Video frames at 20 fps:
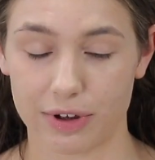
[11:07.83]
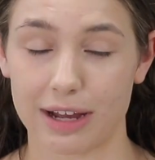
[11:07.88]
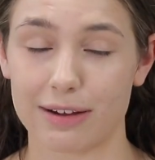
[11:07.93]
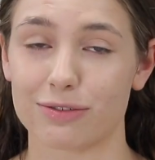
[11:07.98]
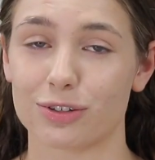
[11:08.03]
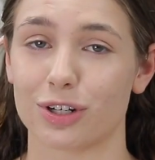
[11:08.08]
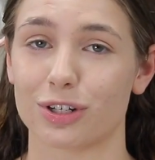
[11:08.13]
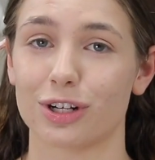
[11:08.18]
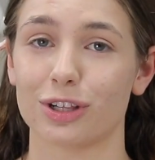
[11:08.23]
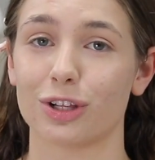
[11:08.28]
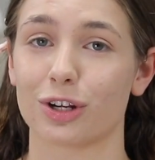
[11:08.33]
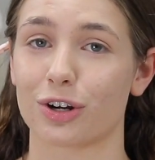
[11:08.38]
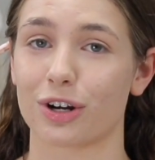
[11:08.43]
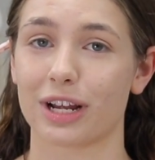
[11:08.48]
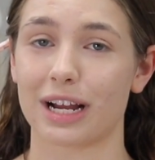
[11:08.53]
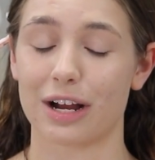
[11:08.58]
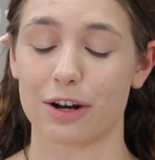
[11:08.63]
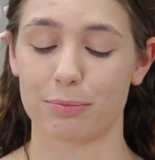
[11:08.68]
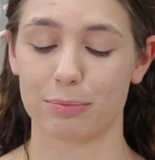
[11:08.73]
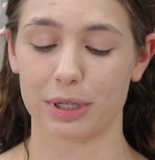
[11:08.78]
I've started
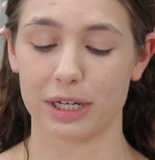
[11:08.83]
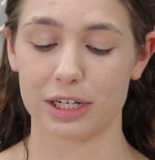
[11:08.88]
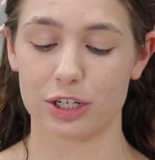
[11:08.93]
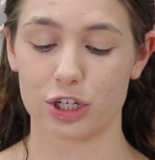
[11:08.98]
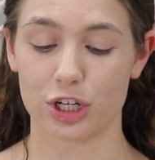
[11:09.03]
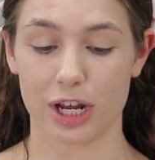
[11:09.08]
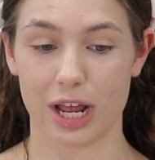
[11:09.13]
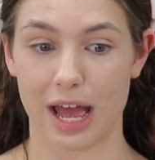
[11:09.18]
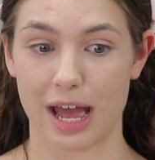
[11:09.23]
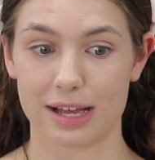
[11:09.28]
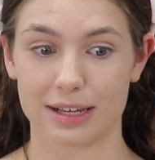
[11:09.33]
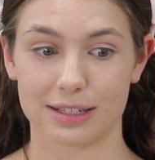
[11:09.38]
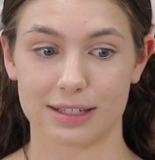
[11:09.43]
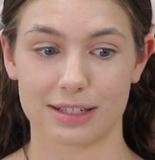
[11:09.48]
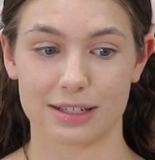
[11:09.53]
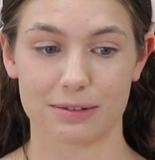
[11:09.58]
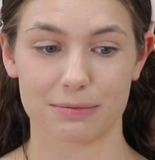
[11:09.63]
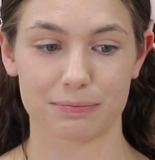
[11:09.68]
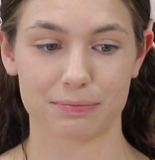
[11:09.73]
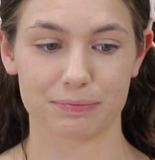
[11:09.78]
learning how to play chess,